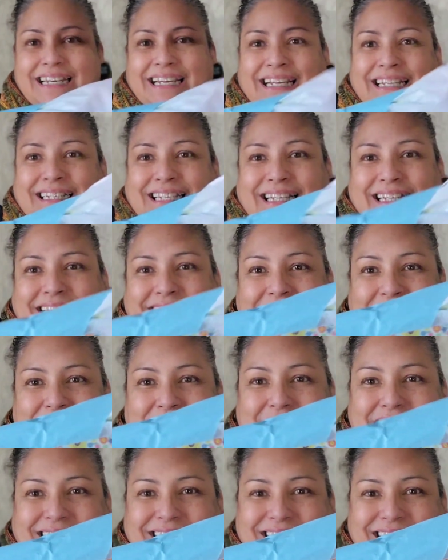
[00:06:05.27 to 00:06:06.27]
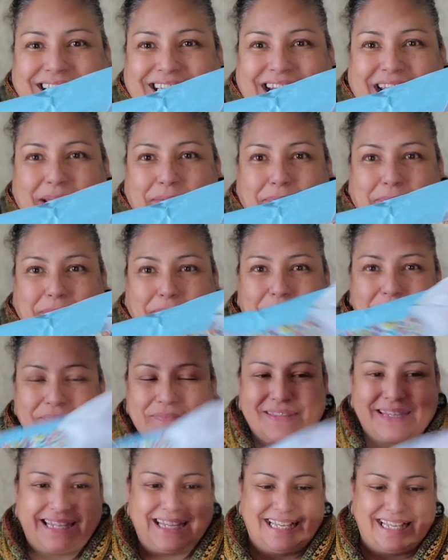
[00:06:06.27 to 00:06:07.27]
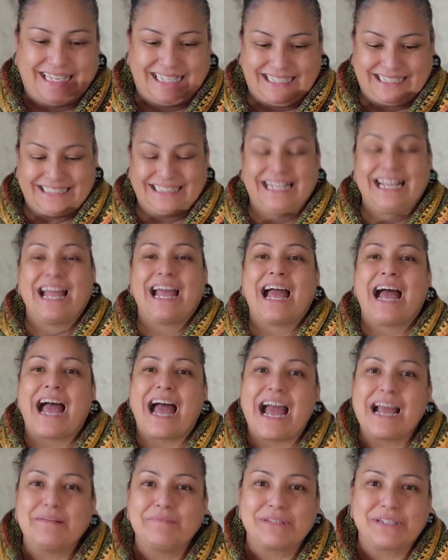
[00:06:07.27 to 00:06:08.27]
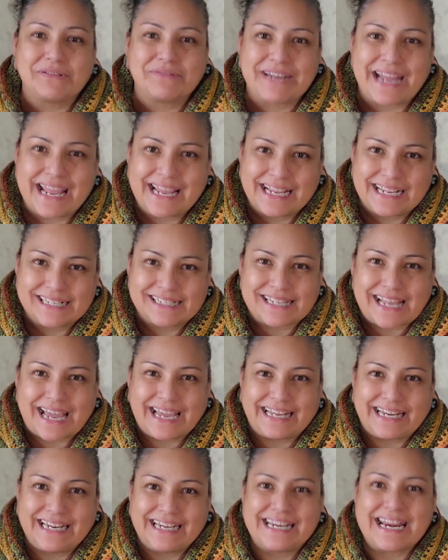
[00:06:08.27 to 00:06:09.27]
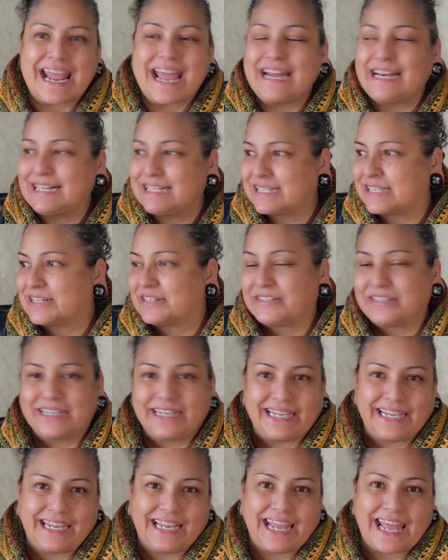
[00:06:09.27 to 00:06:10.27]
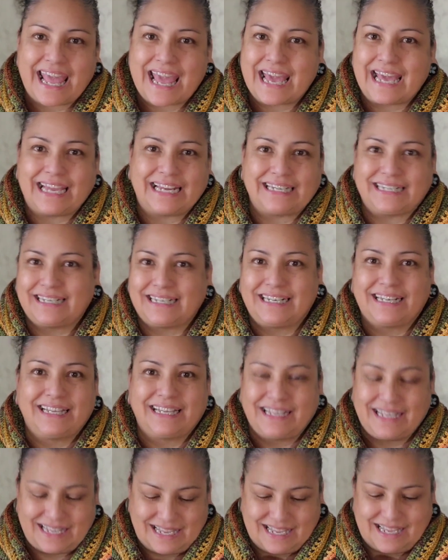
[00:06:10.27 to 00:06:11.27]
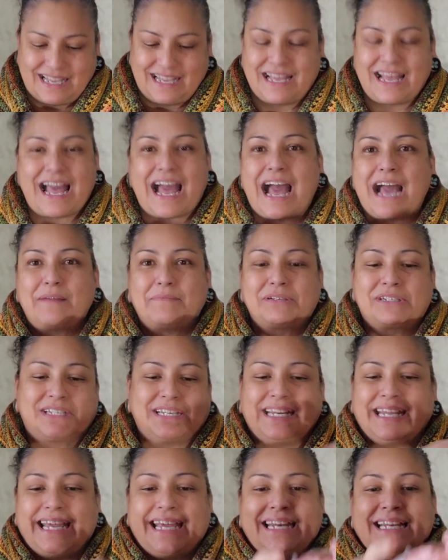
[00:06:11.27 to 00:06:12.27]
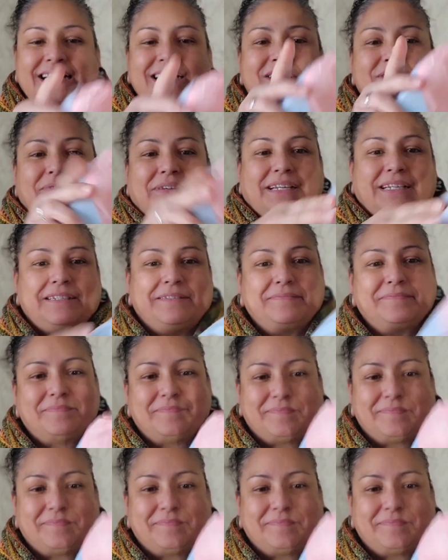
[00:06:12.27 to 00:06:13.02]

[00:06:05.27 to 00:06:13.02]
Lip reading: Look at the little washi tape. I'm so dang excited, and it's early, and I'm just gonna get into it.